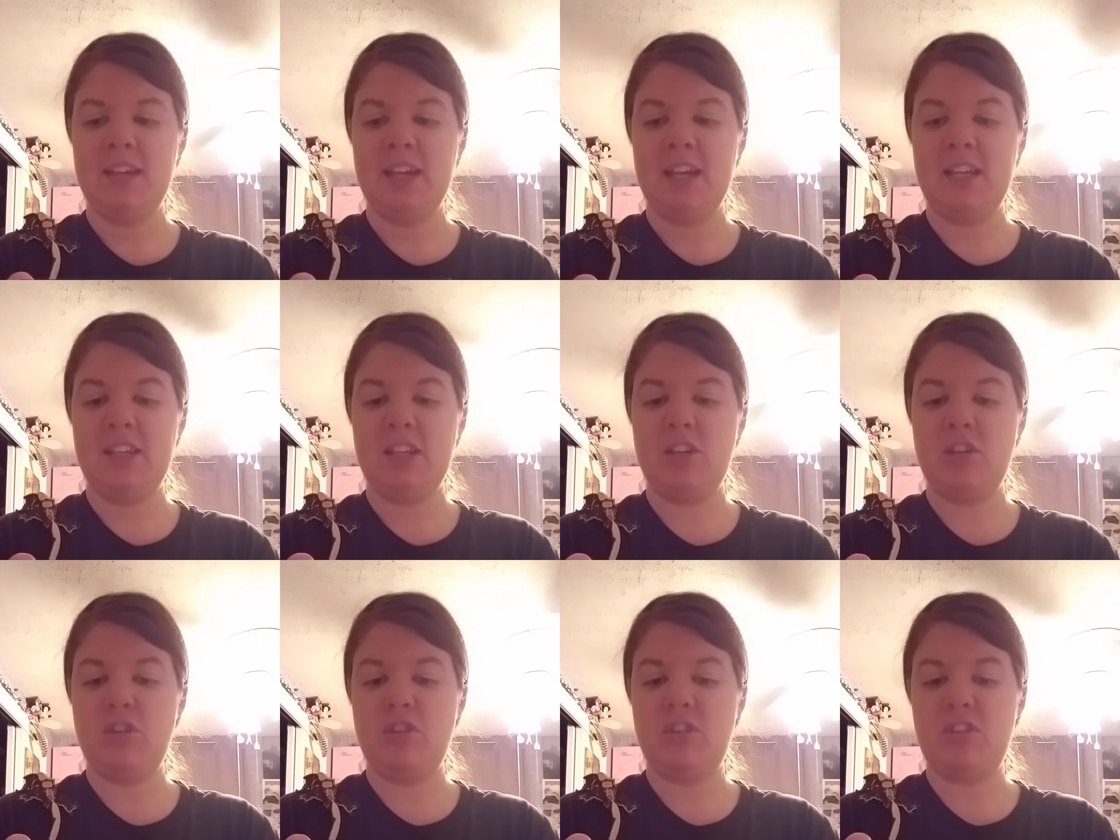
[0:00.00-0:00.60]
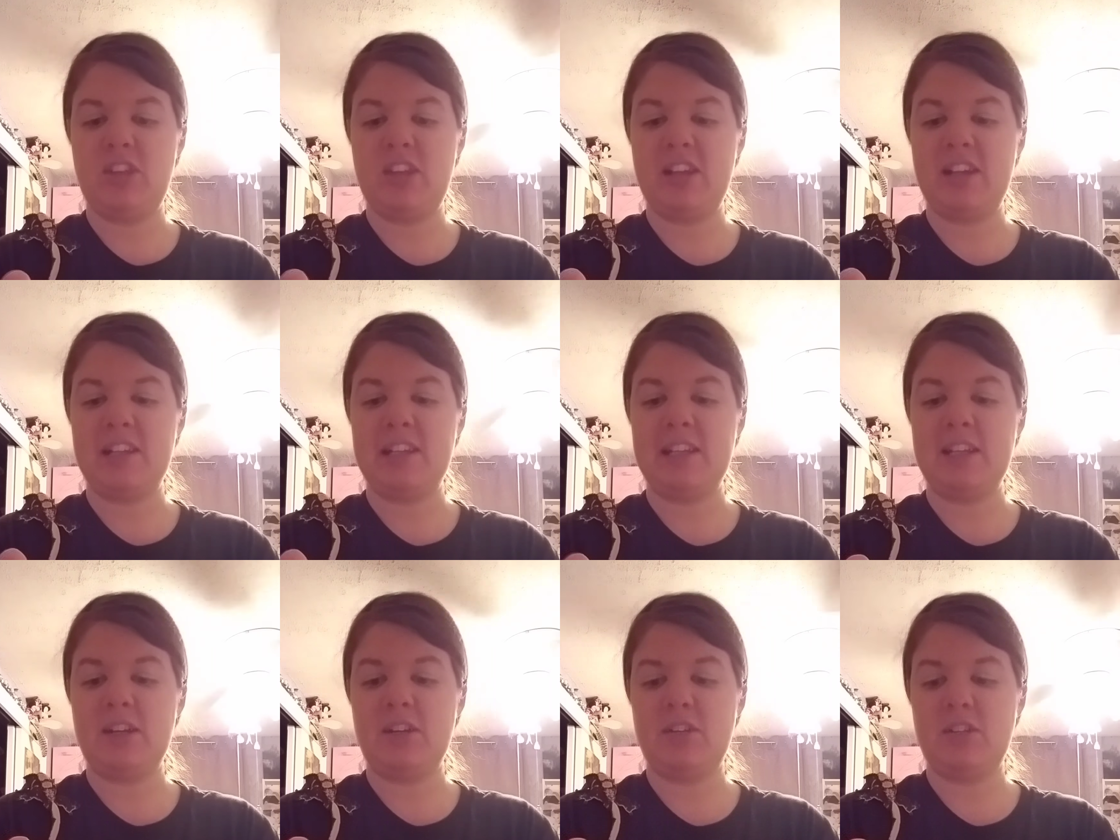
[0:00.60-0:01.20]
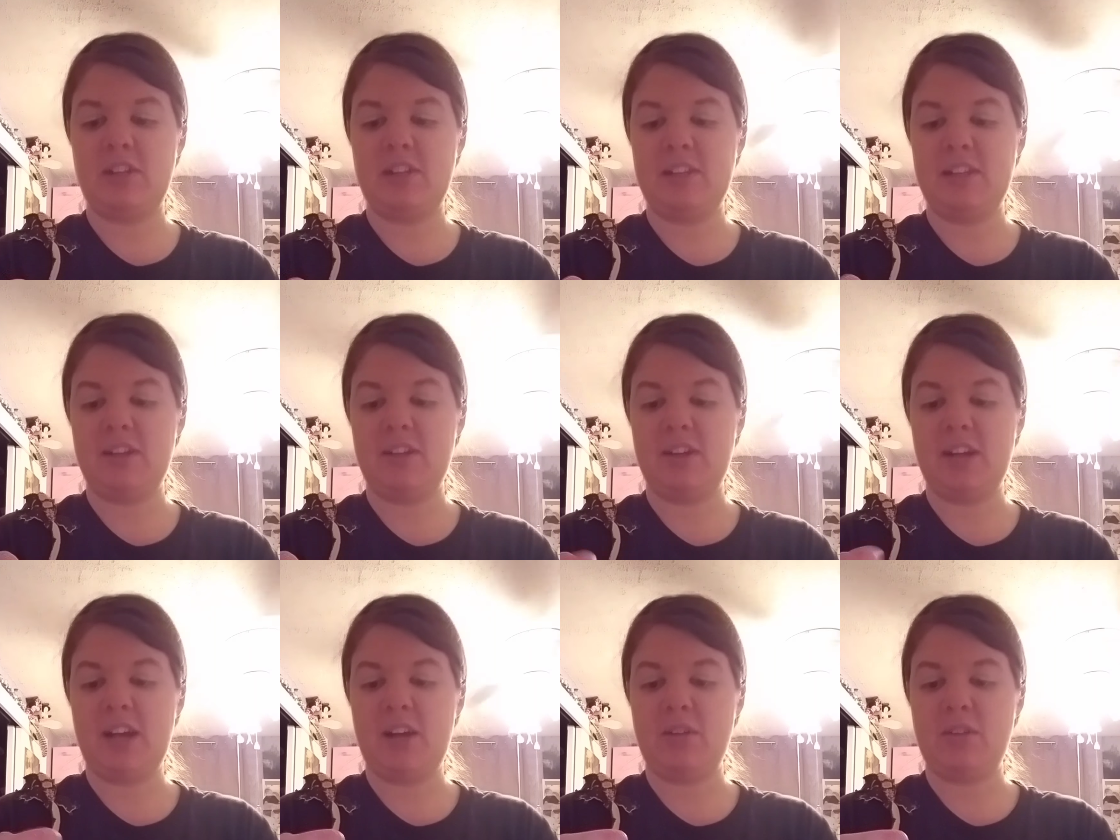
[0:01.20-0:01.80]
And then you just hit clear to
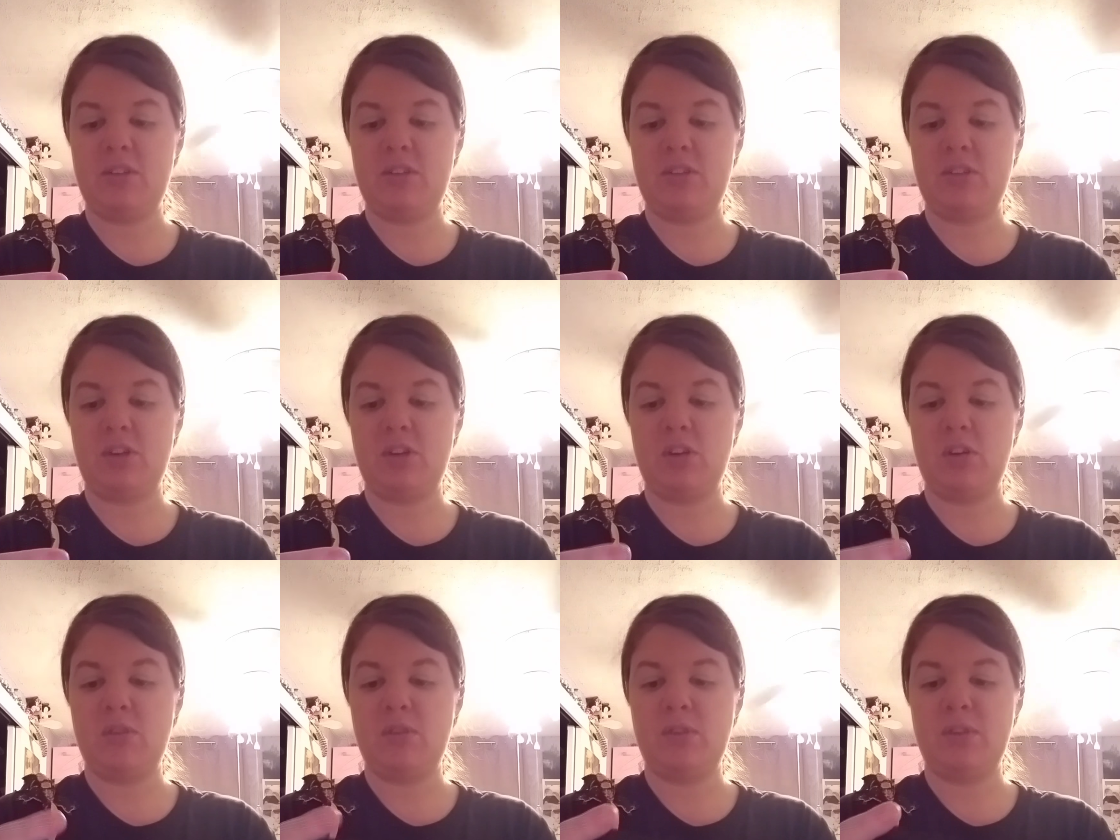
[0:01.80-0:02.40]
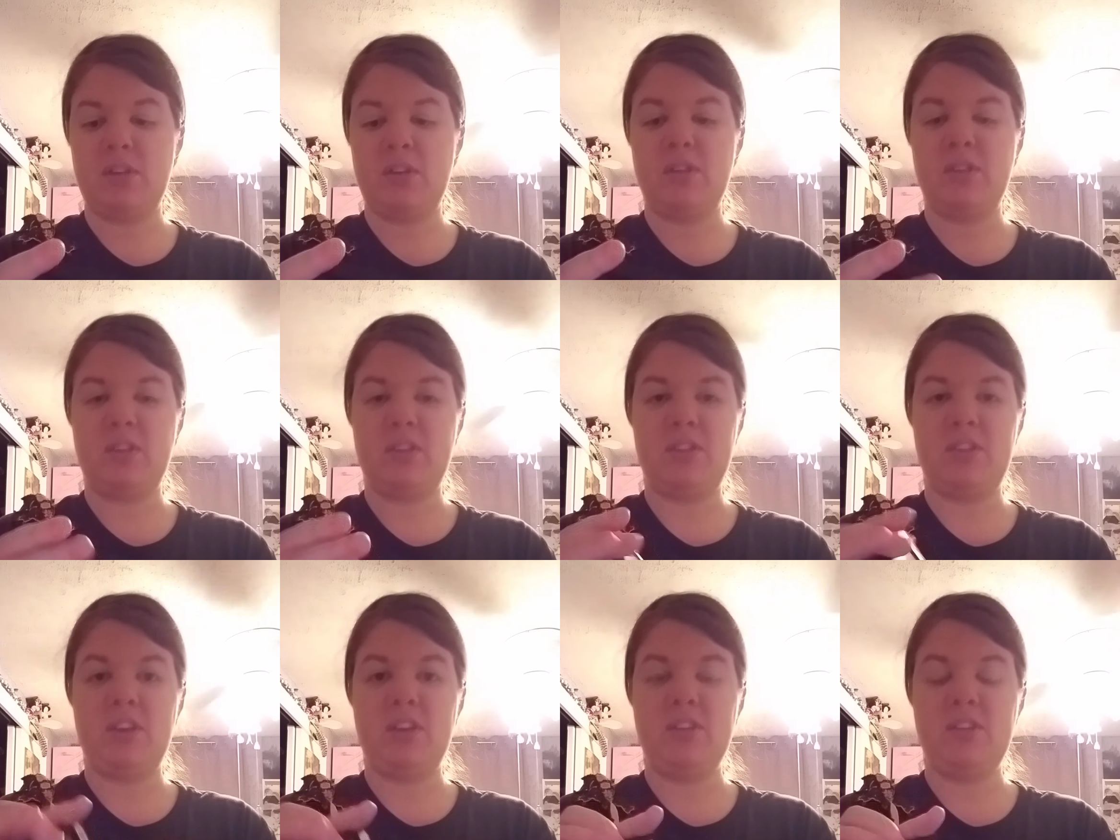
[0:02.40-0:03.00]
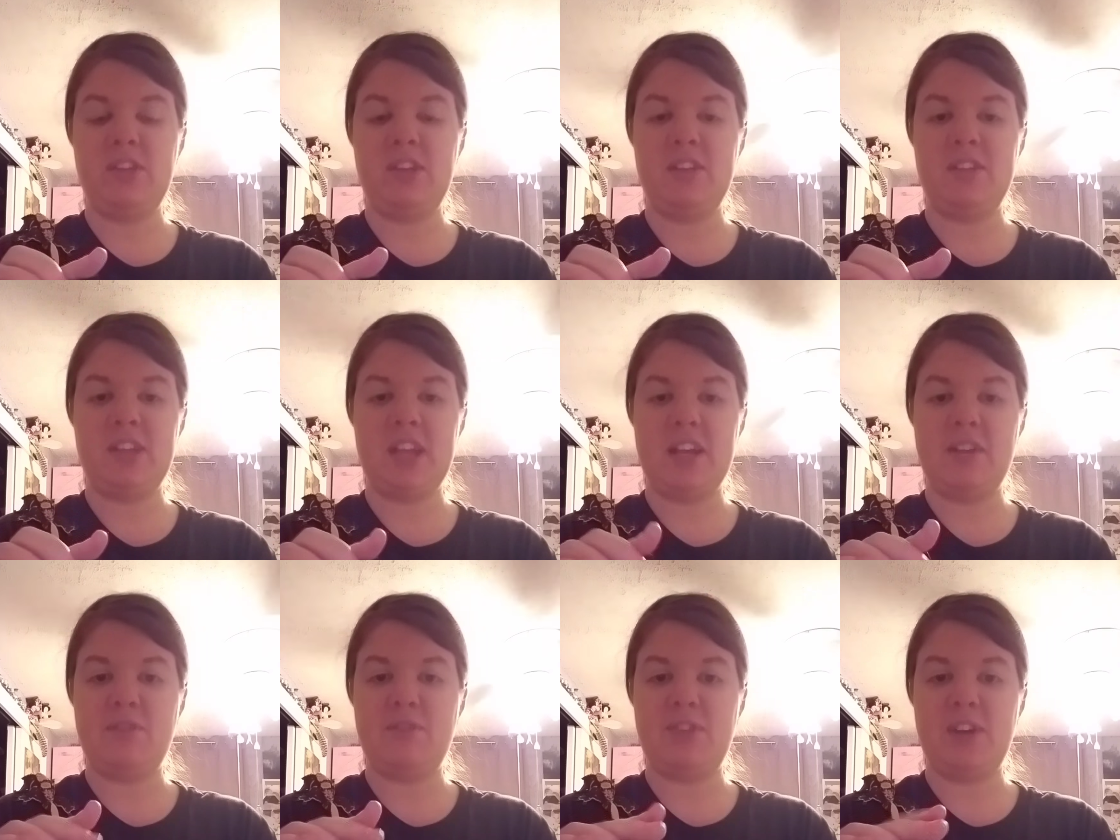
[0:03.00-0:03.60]
clear it out to start over. There's a Celsius
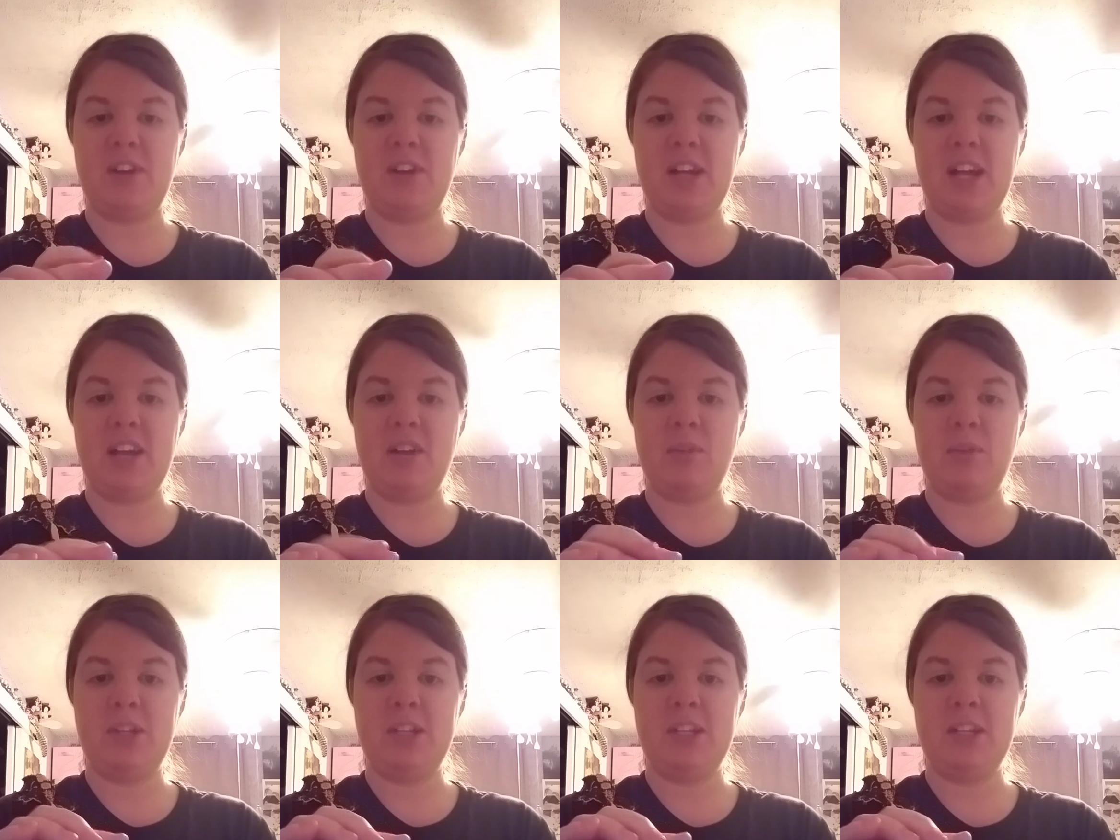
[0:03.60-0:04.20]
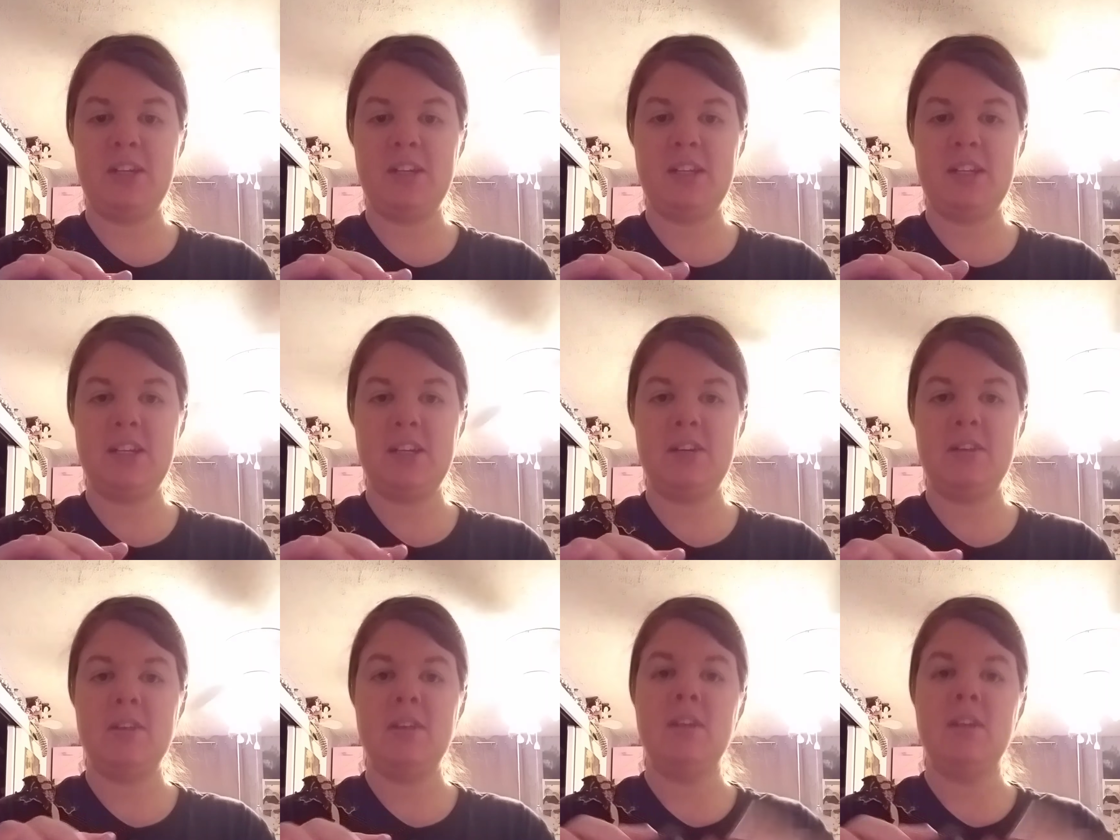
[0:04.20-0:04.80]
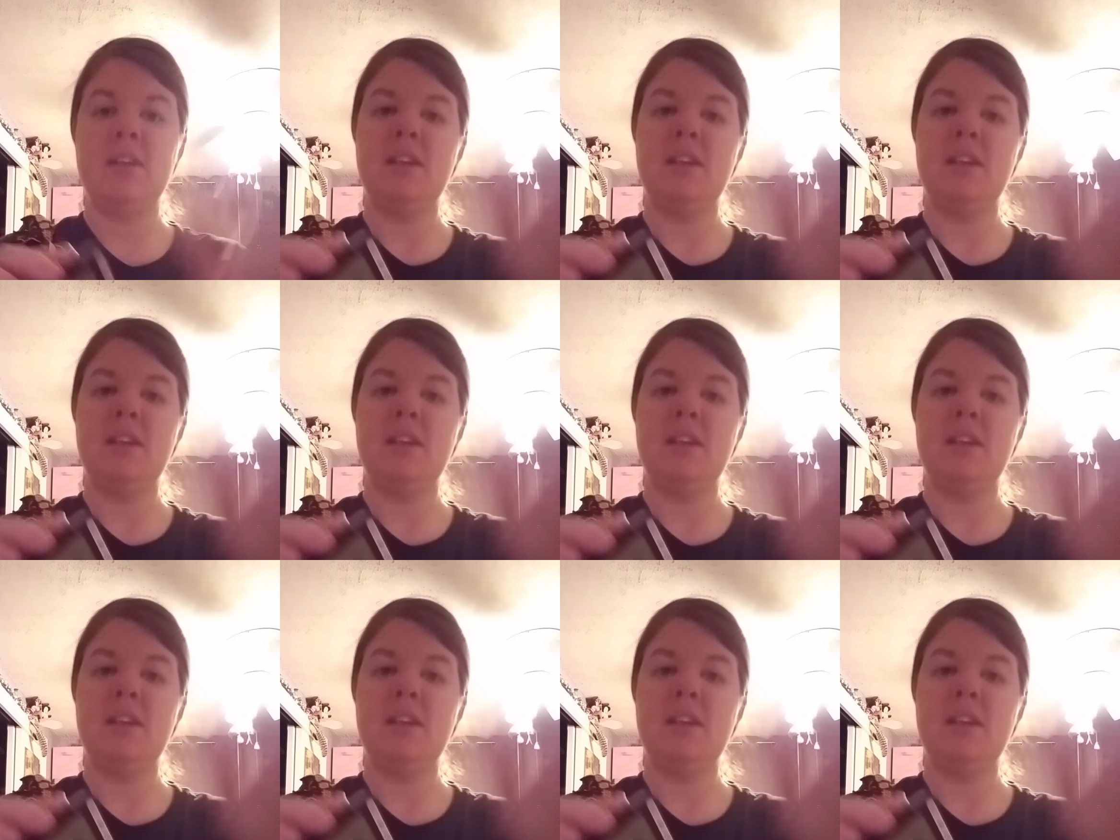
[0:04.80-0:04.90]
and Fahrenheit reading on here.